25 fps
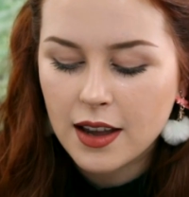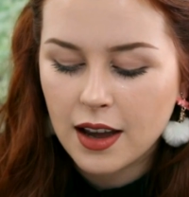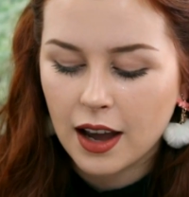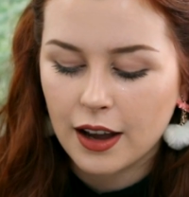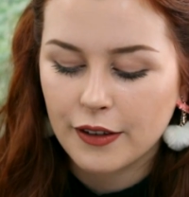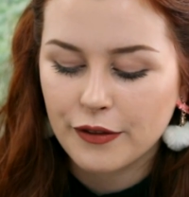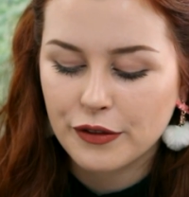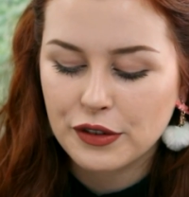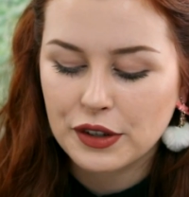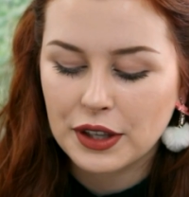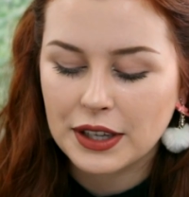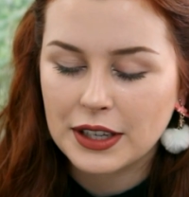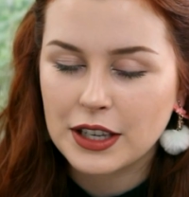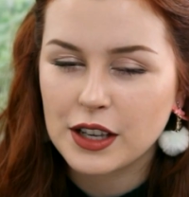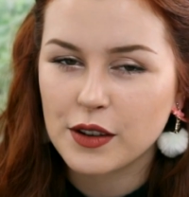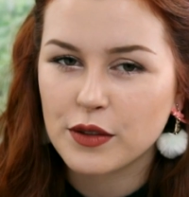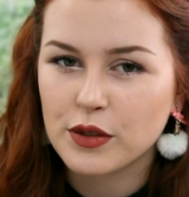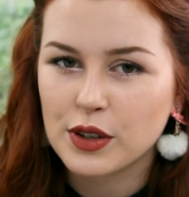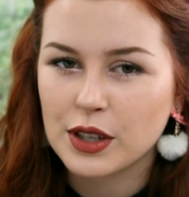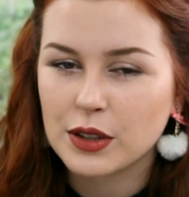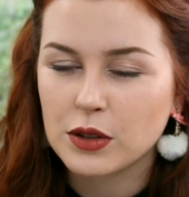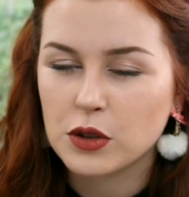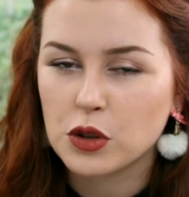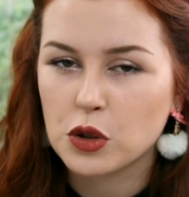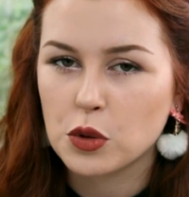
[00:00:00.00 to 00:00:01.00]
I feel like if
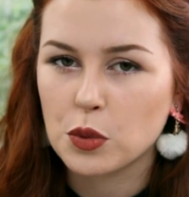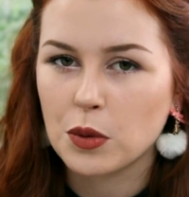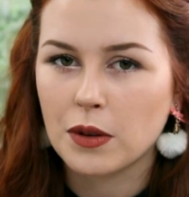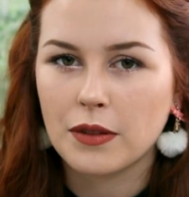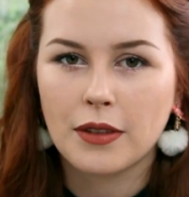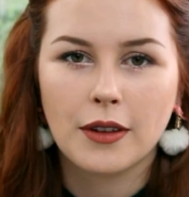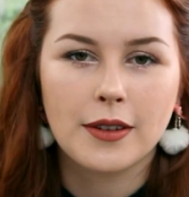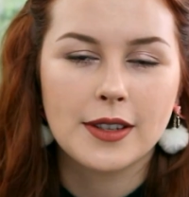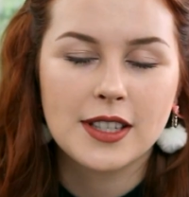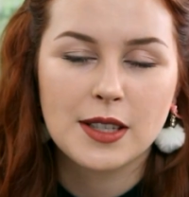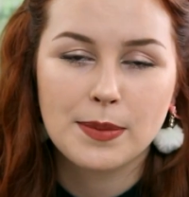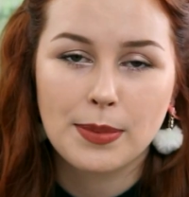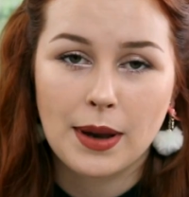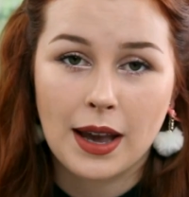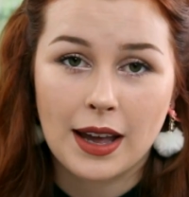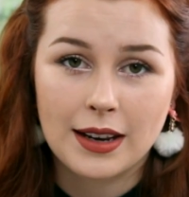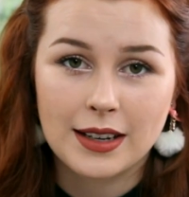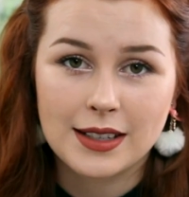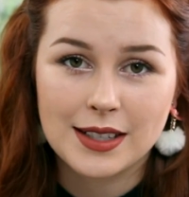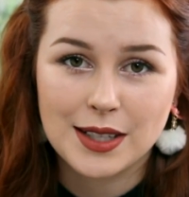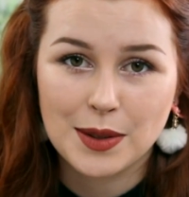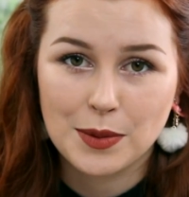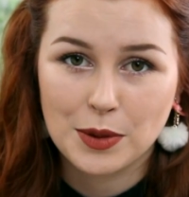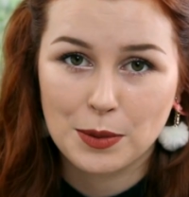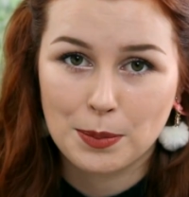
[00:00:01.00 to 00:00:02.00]
you had 2 of those
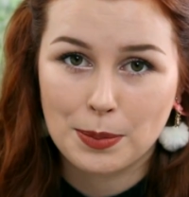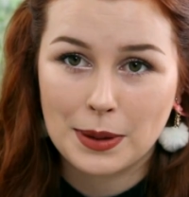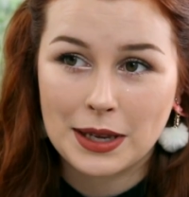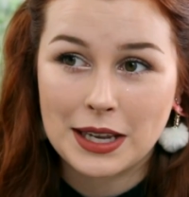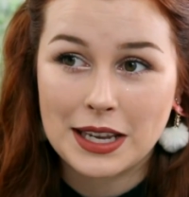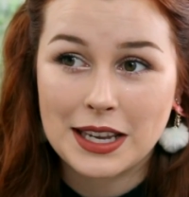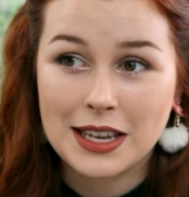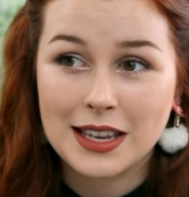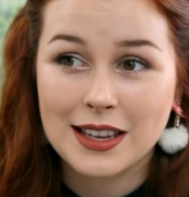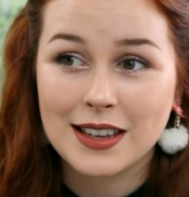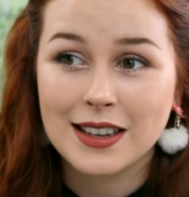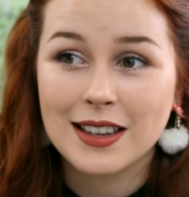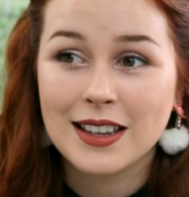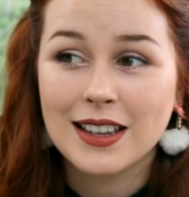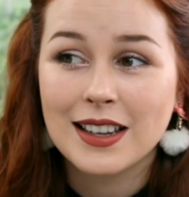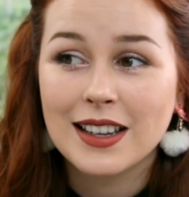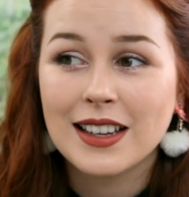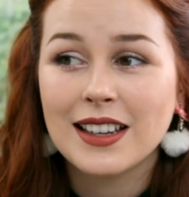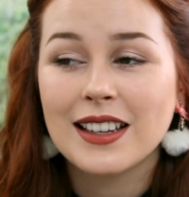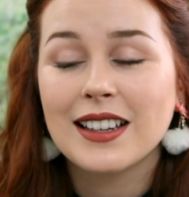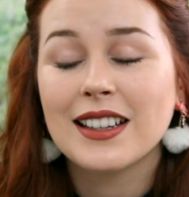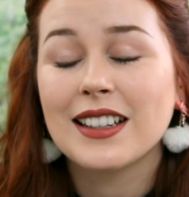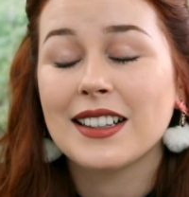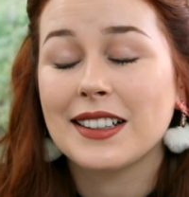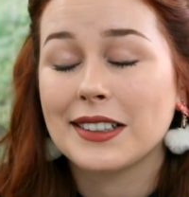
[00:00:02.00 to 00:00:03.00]
spiders it would be
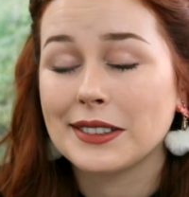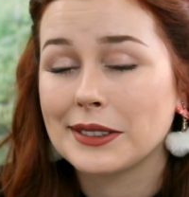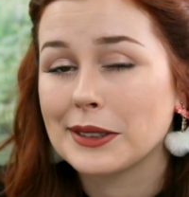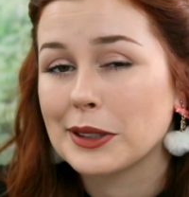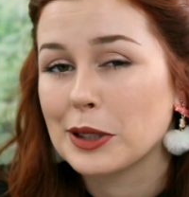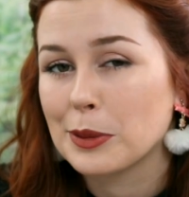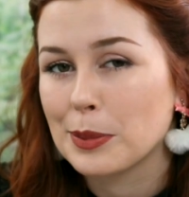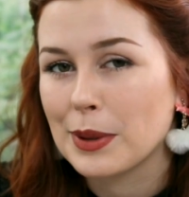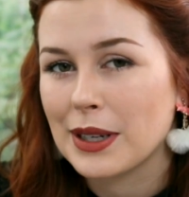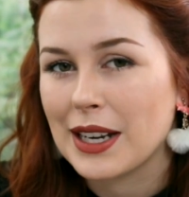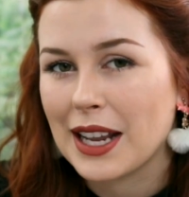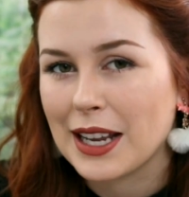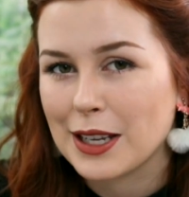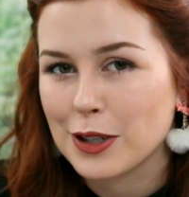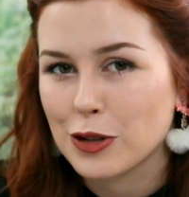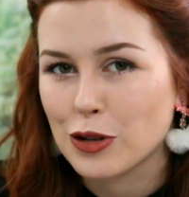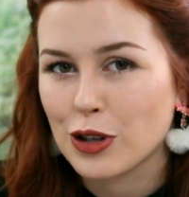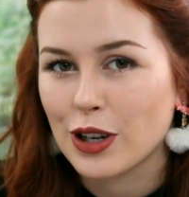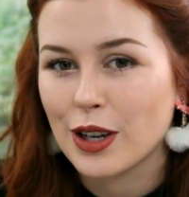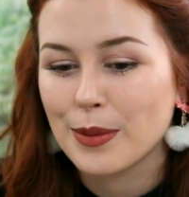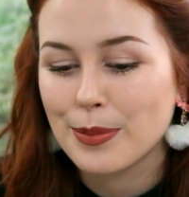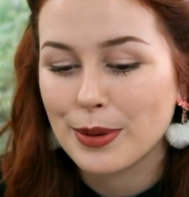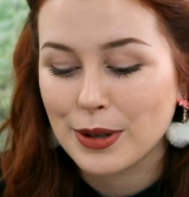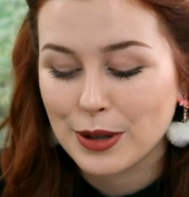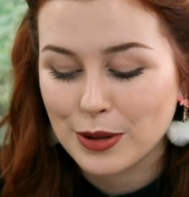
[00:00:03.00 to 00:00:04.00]
a little bit
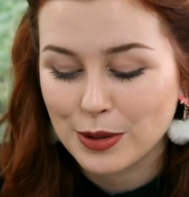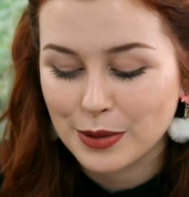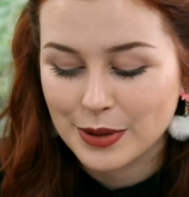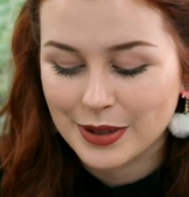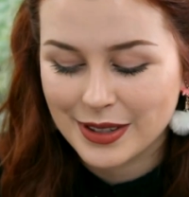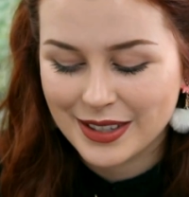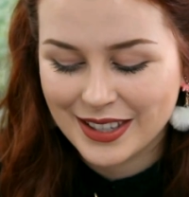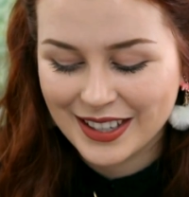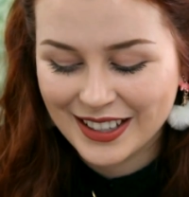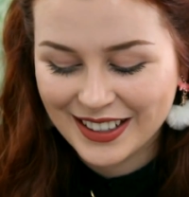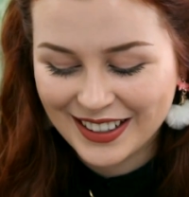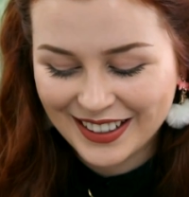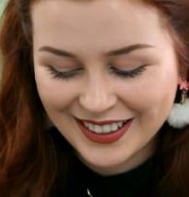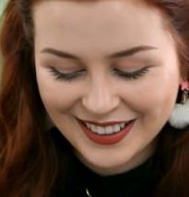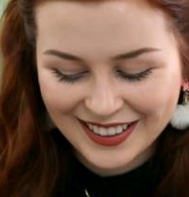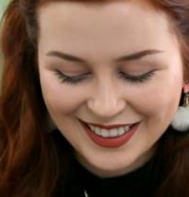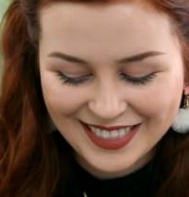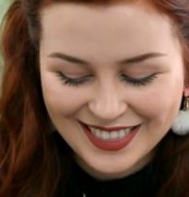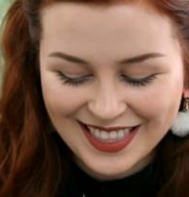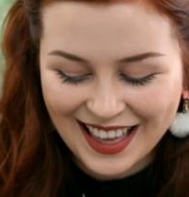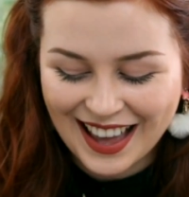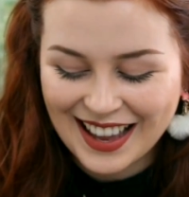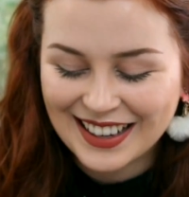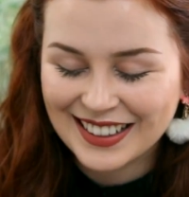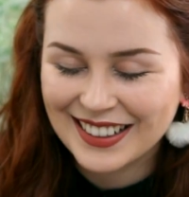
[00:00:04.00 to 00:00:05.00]
extra because
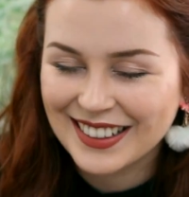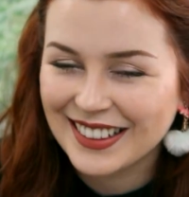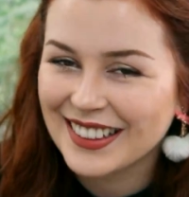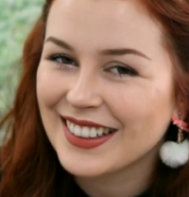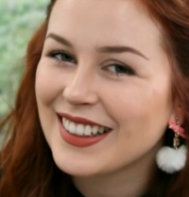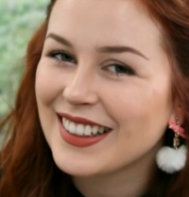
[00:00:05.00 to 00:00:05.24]
that